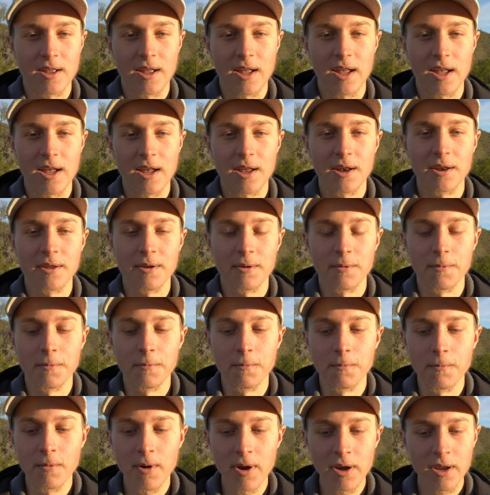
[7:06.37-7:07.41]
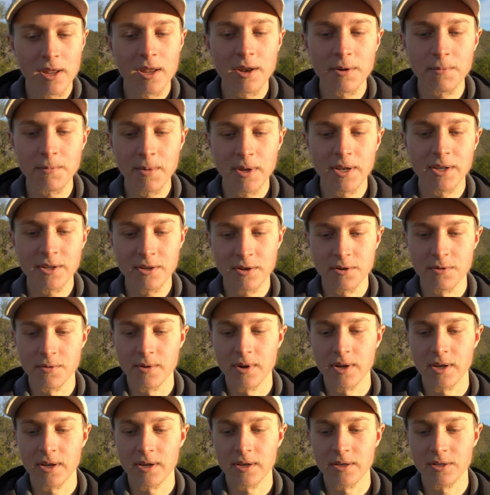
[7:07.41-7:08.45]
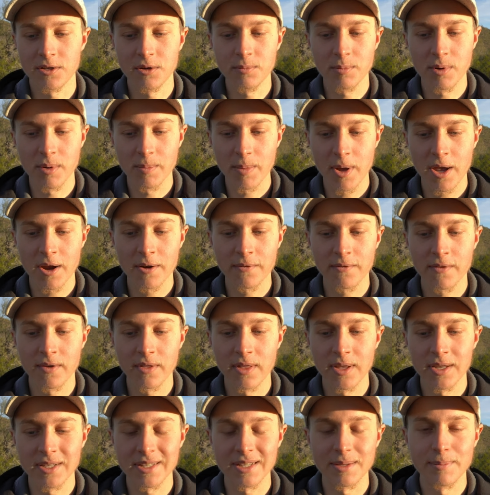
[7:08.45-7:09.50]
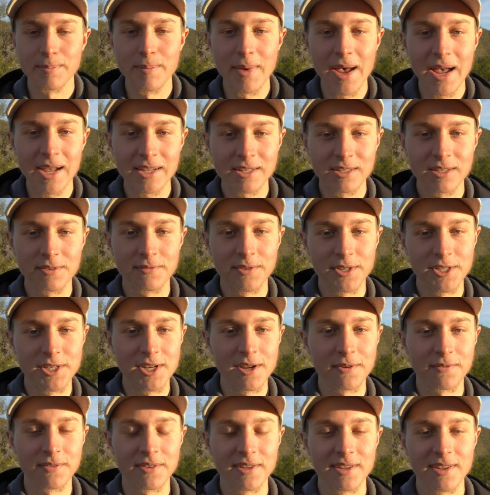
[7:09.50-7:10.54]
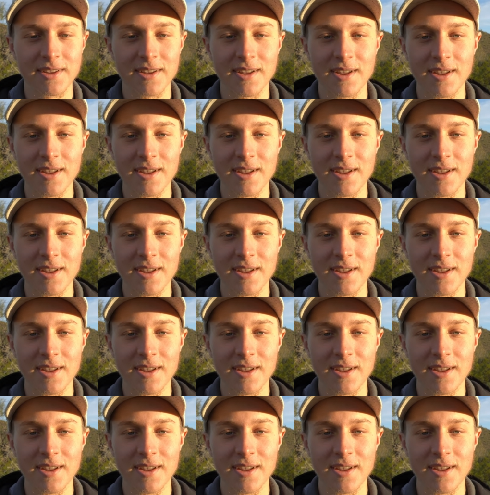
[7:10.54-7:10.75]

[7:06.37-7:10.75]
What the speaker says: And what can we do to prepare for this massive shift